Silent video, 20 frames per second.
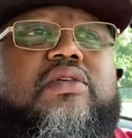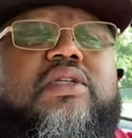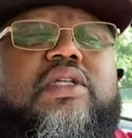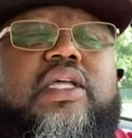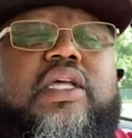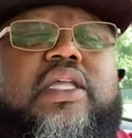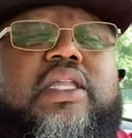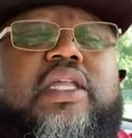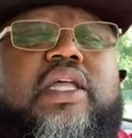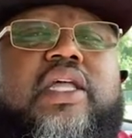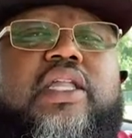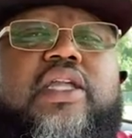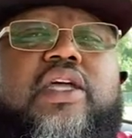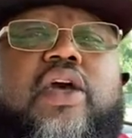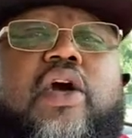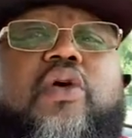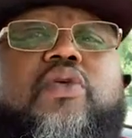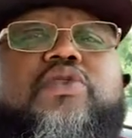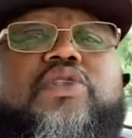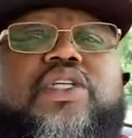in the
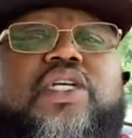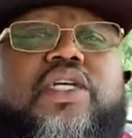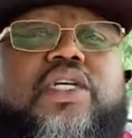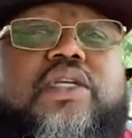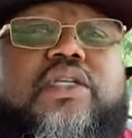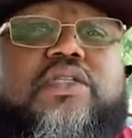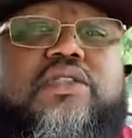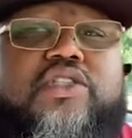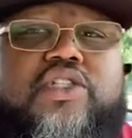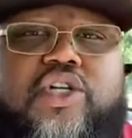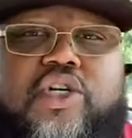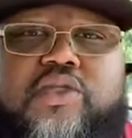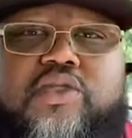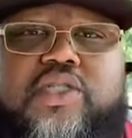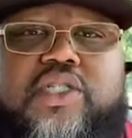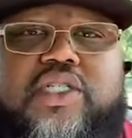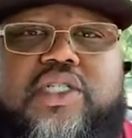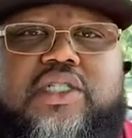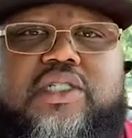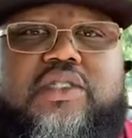Kojic
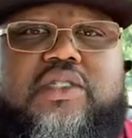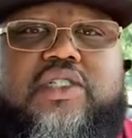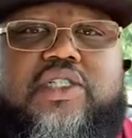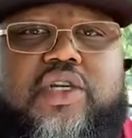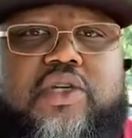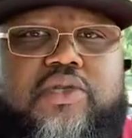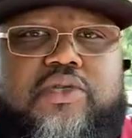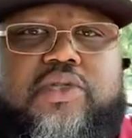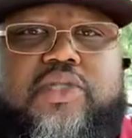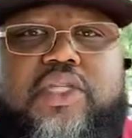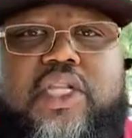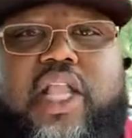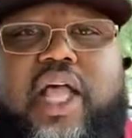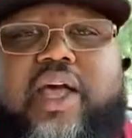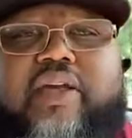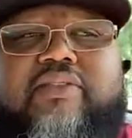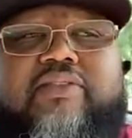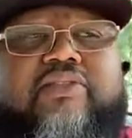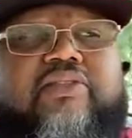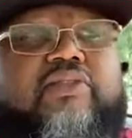church
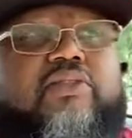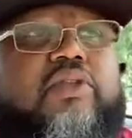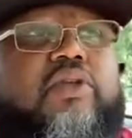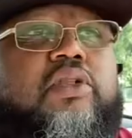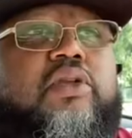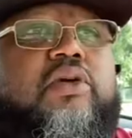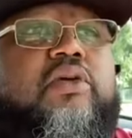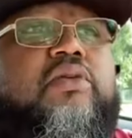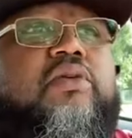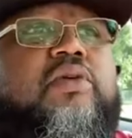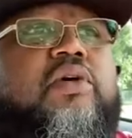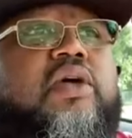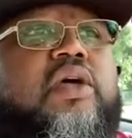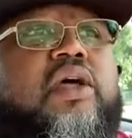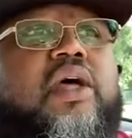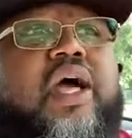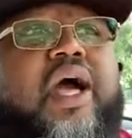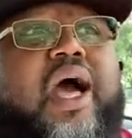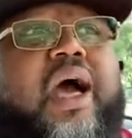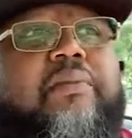life,
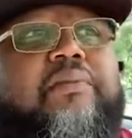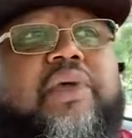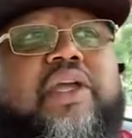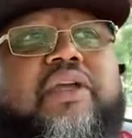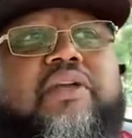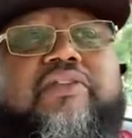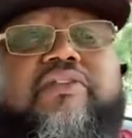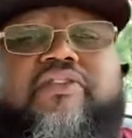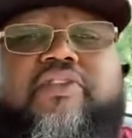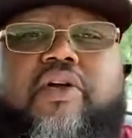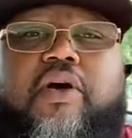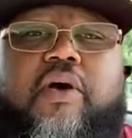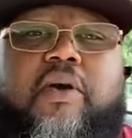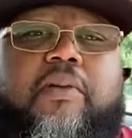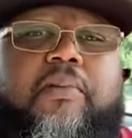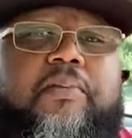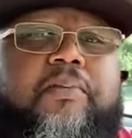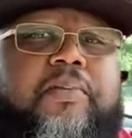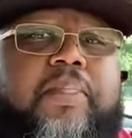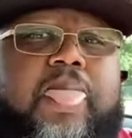I mean,
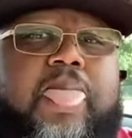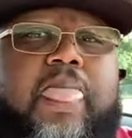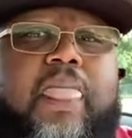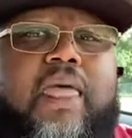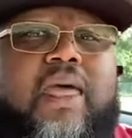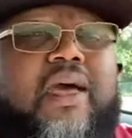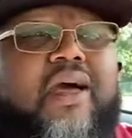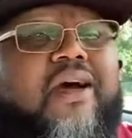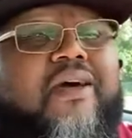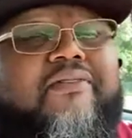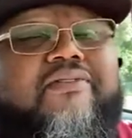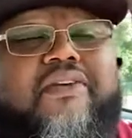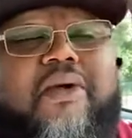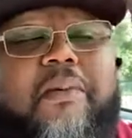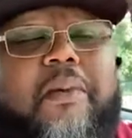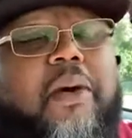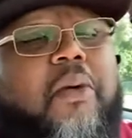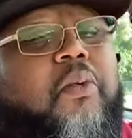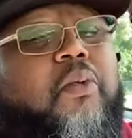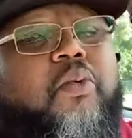from
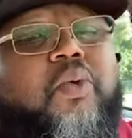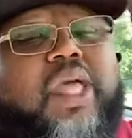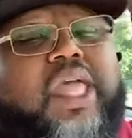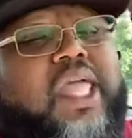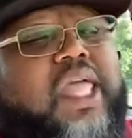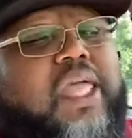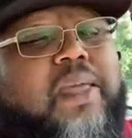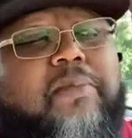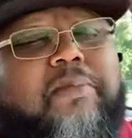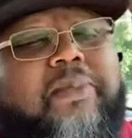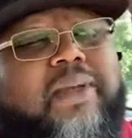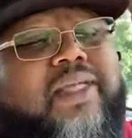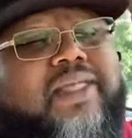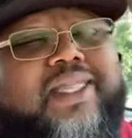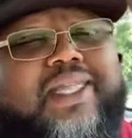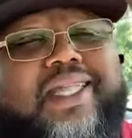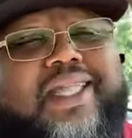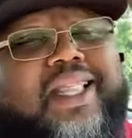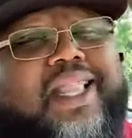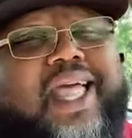a wee
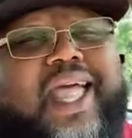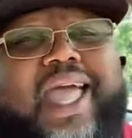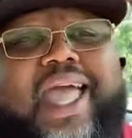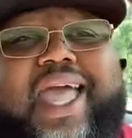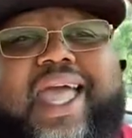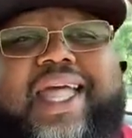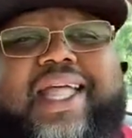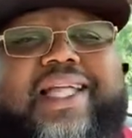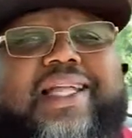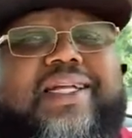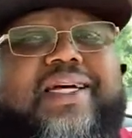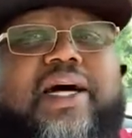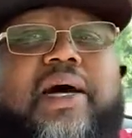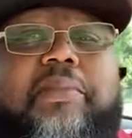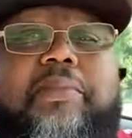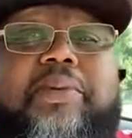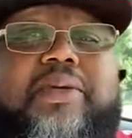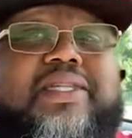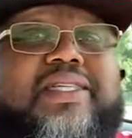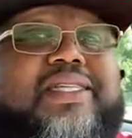bitty lad
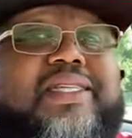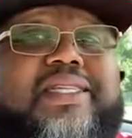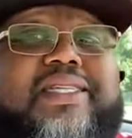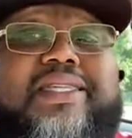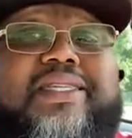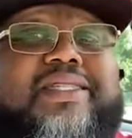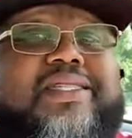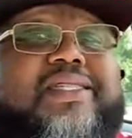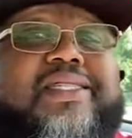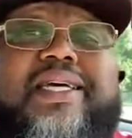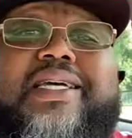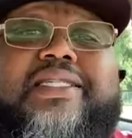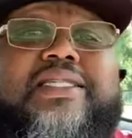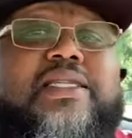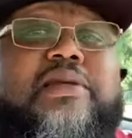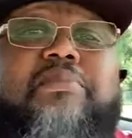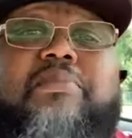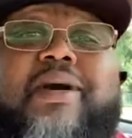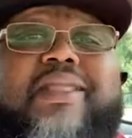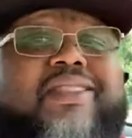up into this
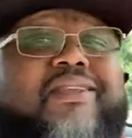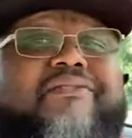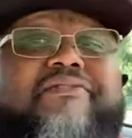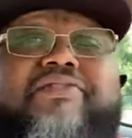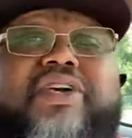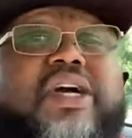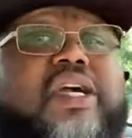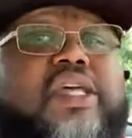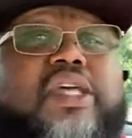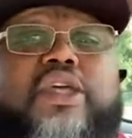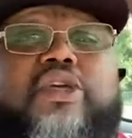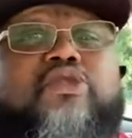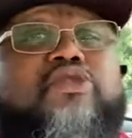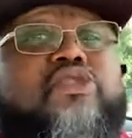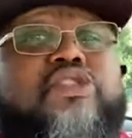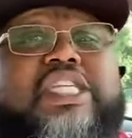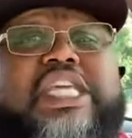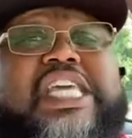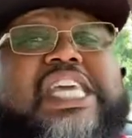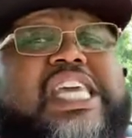sexy motherfucker you
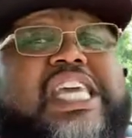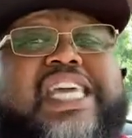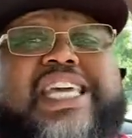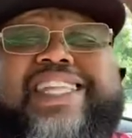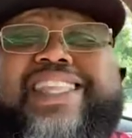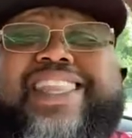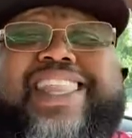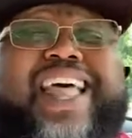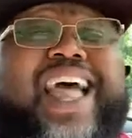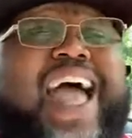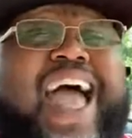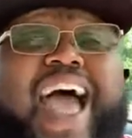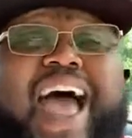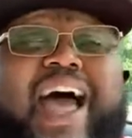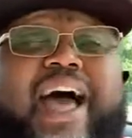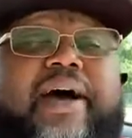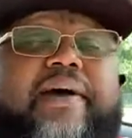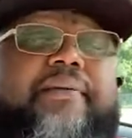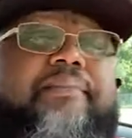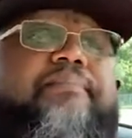see here now.
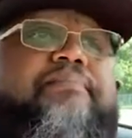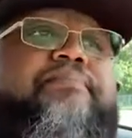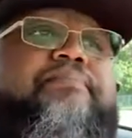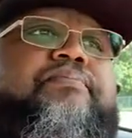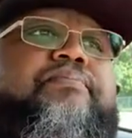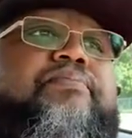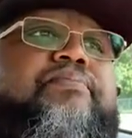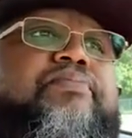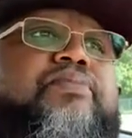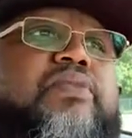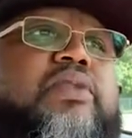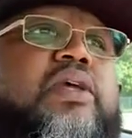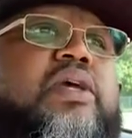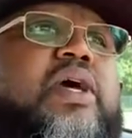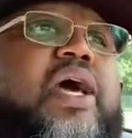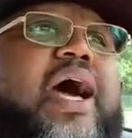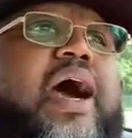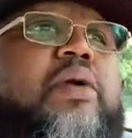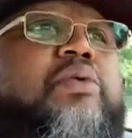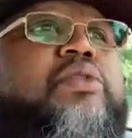
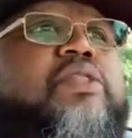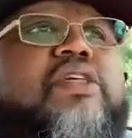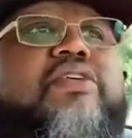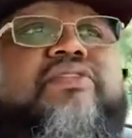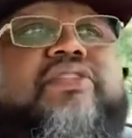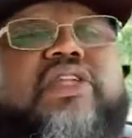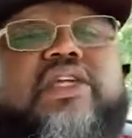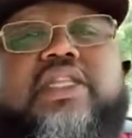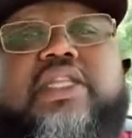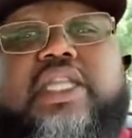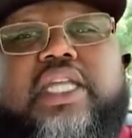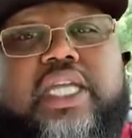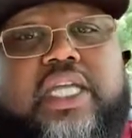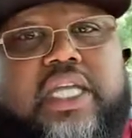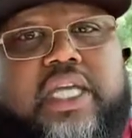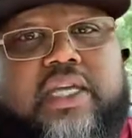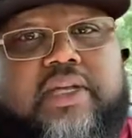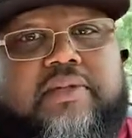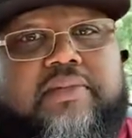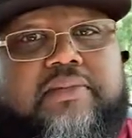I was even a
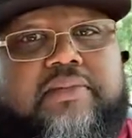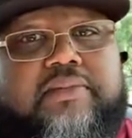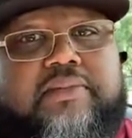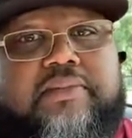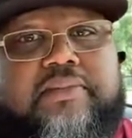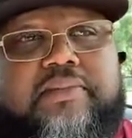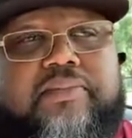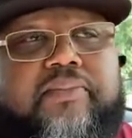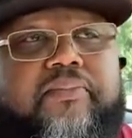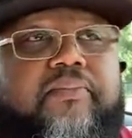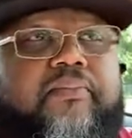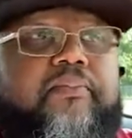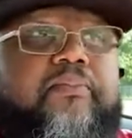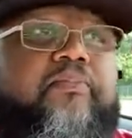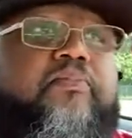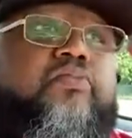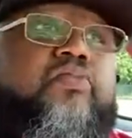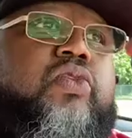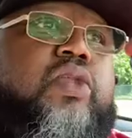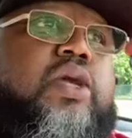deacon.
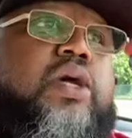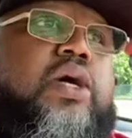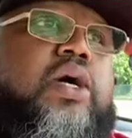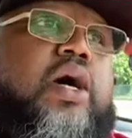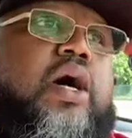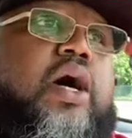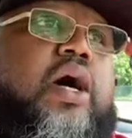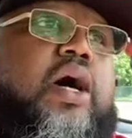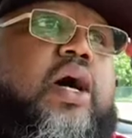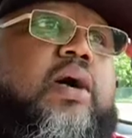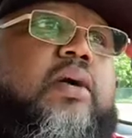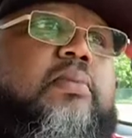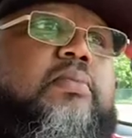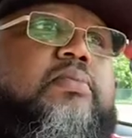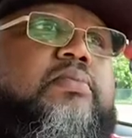I